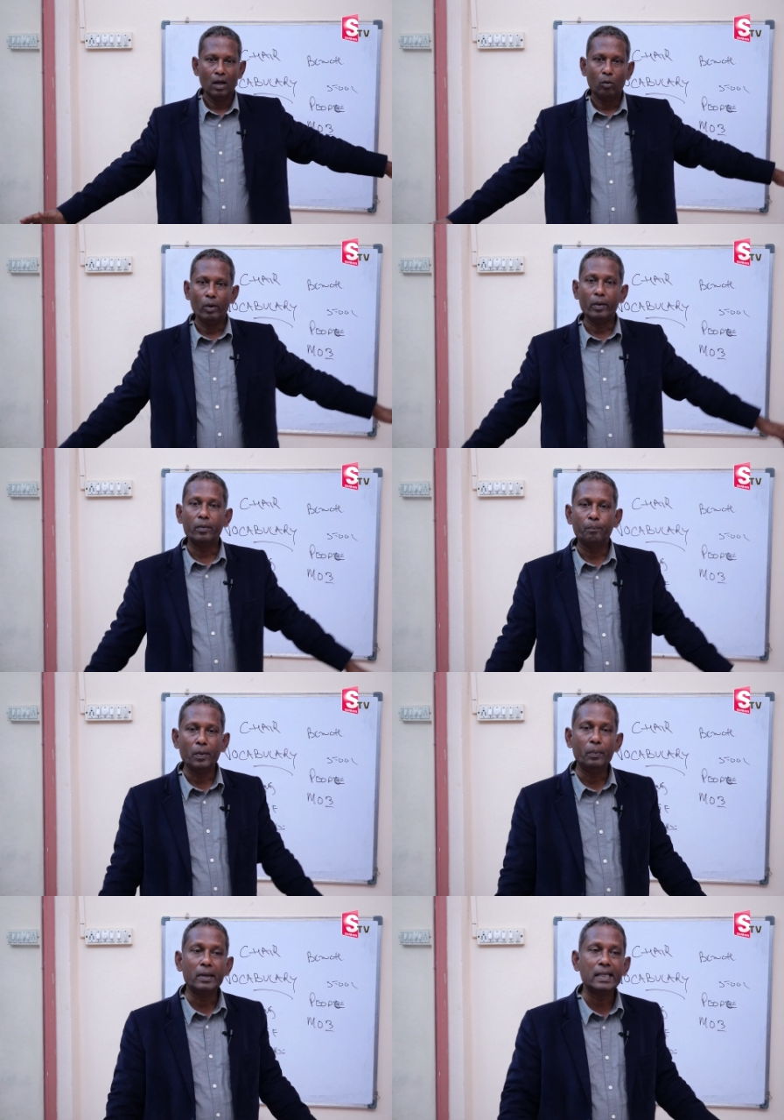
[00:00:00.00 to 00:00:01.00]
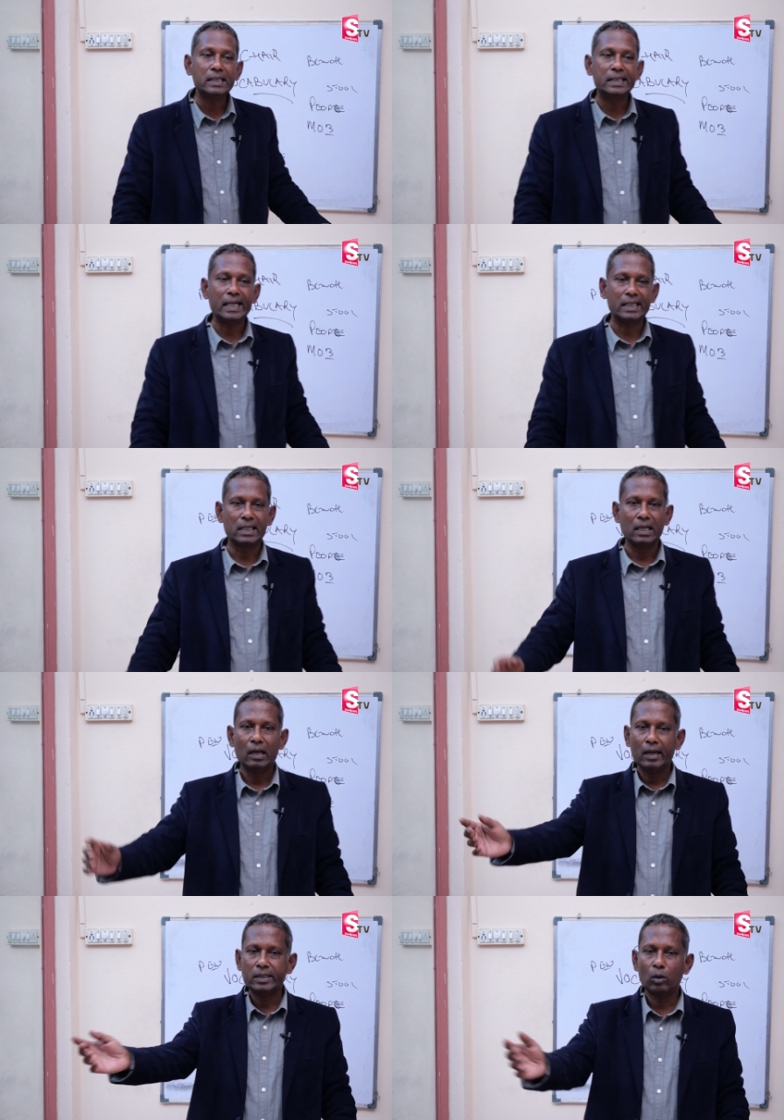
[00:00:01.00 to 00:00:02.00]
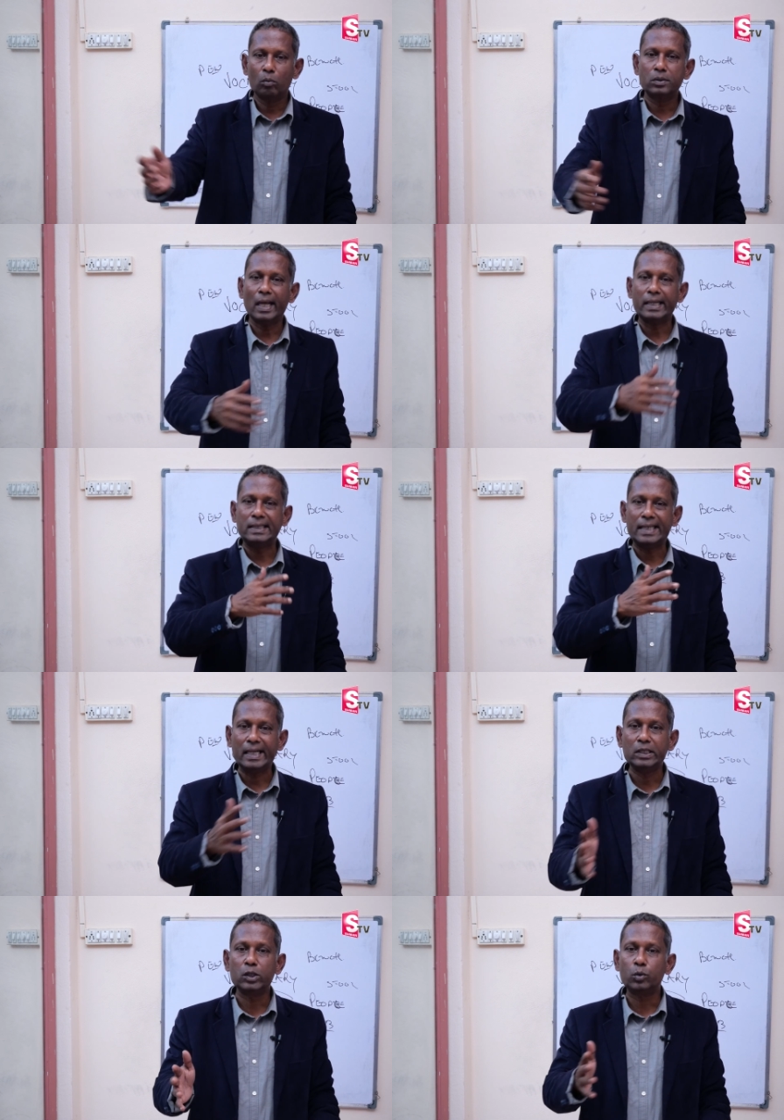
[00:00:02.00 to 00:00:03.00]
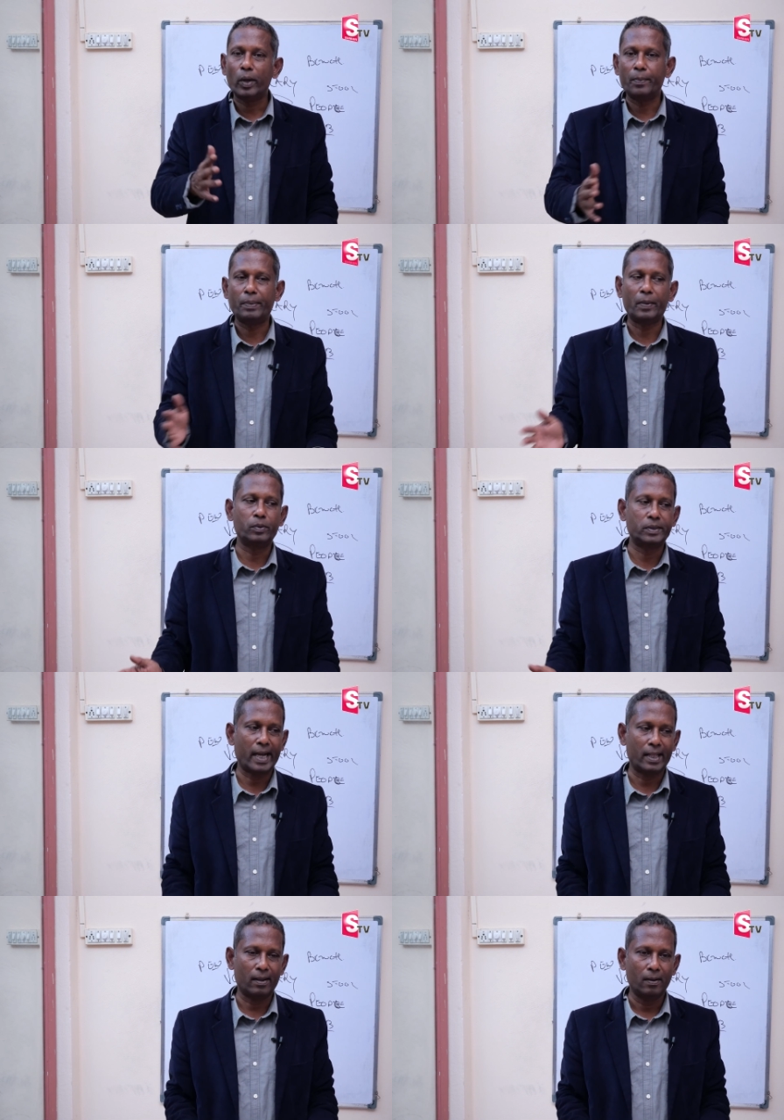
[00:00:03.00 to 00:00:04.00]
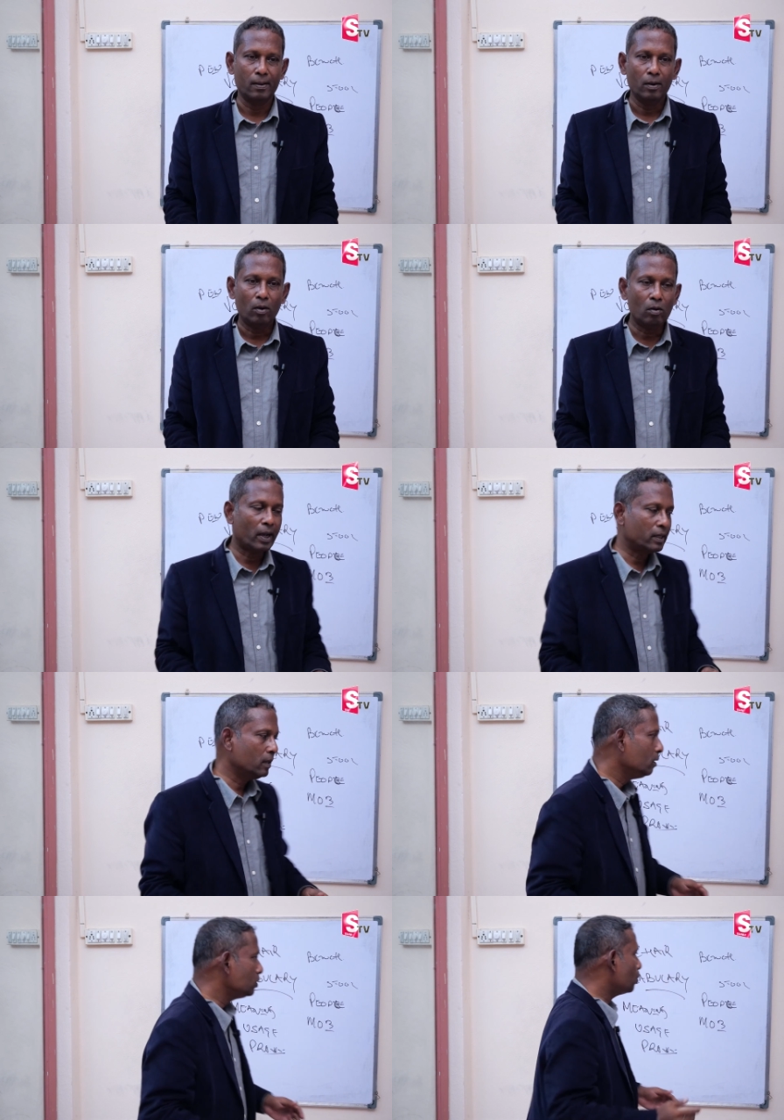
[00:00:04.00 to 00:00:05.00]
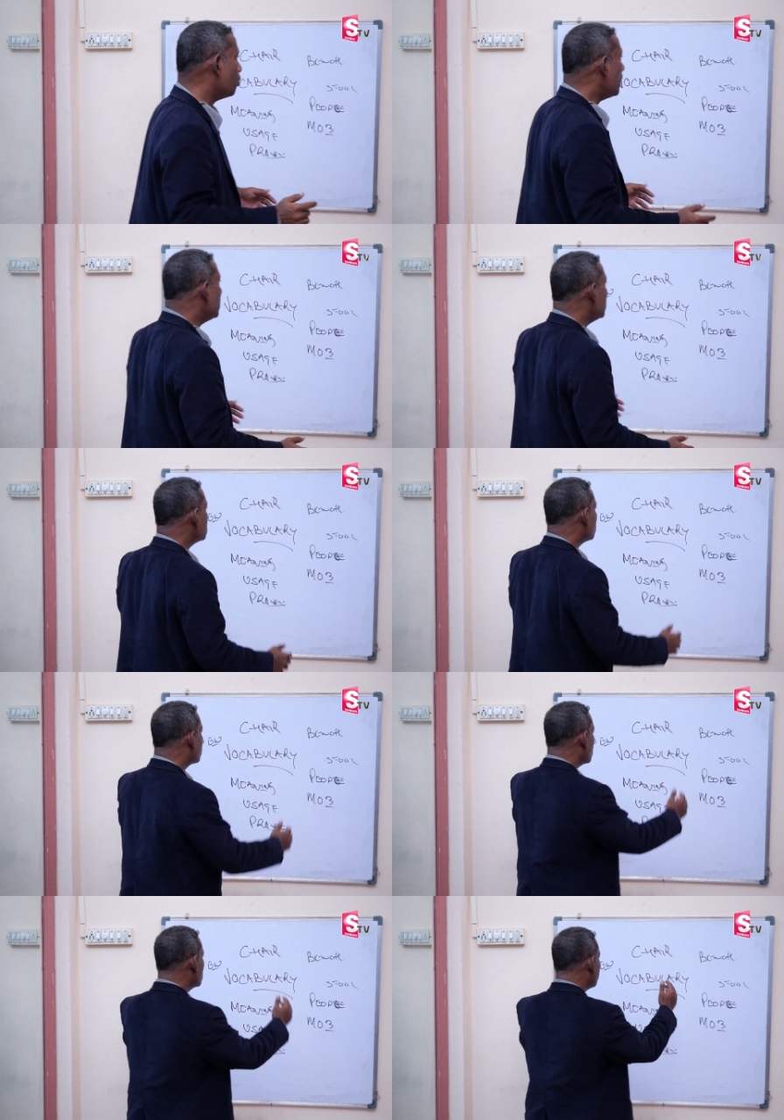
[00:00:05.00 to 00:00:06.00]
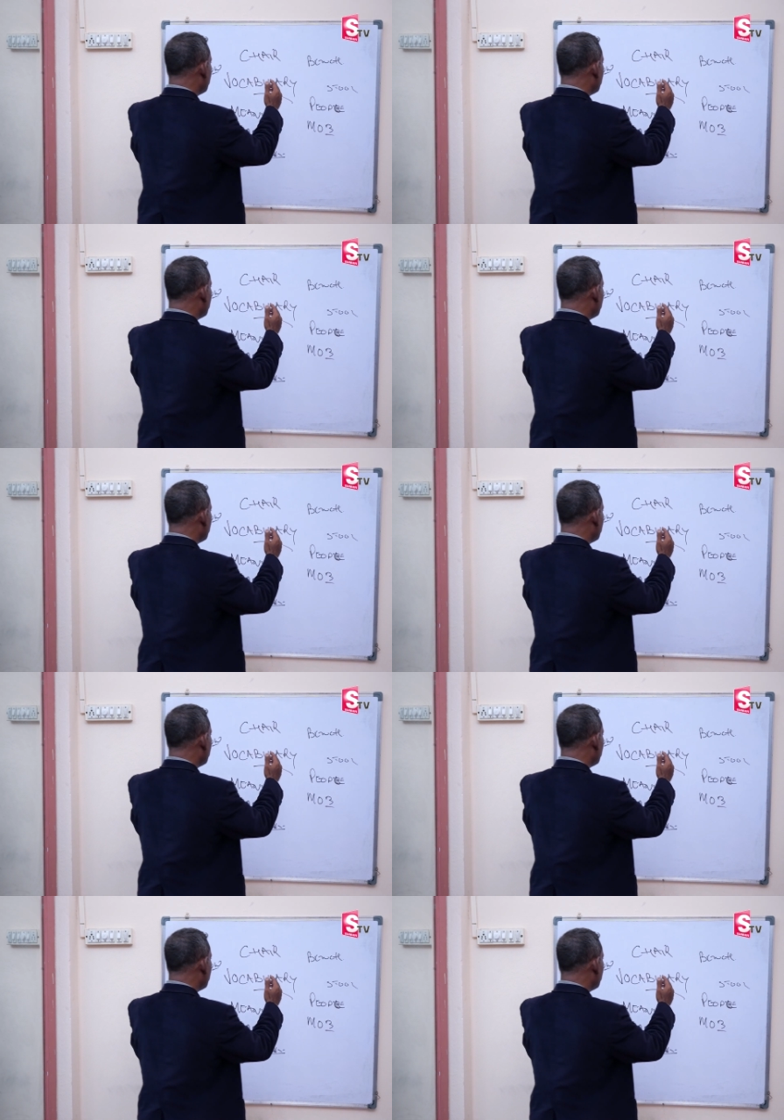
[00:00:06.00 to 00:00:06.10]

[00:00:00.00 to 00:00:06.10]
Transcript: where people can sit, let's say almost like ten to twenty people together. All right. So one is, of course,